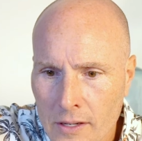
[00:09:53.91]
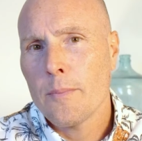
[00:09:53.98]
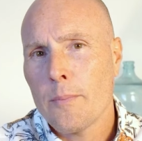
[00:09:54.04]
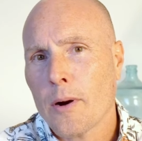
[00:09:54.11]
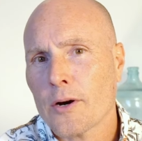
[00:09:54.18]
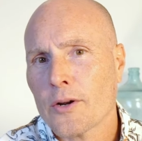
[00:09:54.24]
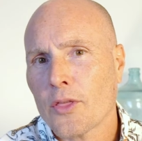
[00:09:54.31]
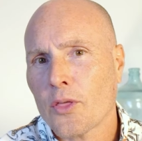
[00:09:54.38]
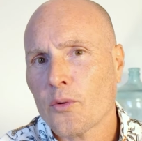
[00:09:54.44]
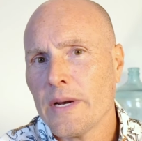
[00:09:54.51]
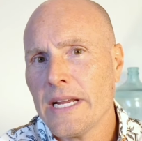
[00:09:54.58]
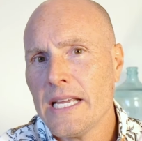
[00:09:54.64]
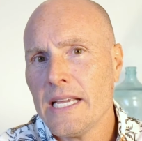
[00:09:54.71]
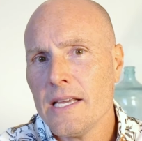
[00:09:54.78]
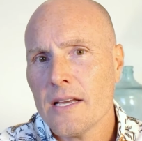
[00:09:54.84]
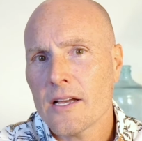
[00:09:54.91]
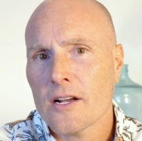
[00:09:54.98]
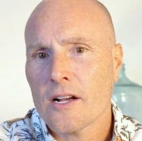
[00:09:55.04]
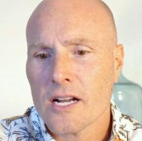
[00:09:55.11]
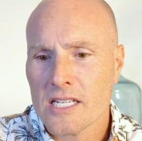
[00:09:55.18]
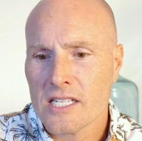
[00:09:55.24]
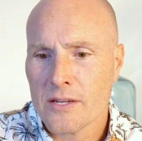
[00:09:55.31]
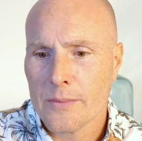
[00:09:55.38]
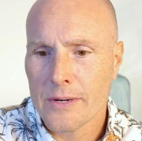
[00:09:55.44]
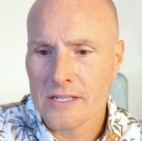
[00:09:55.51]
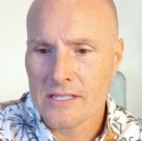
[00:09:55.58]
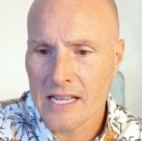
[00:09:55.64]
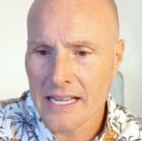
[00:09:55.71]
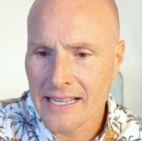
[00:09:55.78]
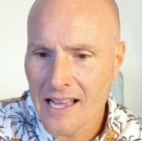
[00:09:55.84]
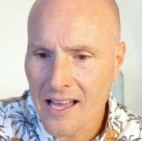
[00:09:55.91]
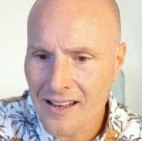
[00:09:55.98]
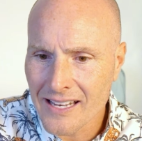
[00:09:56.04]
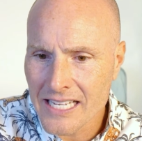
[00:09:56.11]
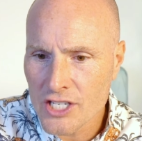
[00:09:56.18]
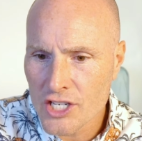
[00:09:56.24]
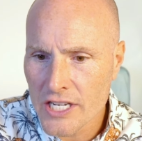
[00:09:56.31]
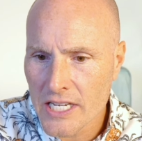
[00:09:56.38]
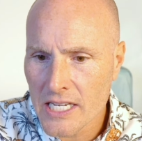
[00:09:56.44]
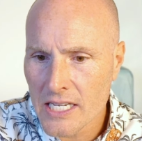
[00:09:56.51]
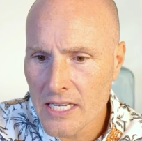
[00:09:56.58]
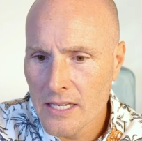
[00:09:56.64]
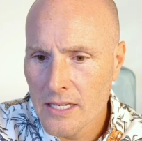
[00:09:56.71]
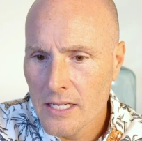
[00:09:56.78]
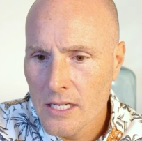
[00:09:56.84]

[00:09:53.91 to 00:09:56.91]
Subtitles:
Part 3, customer psychology.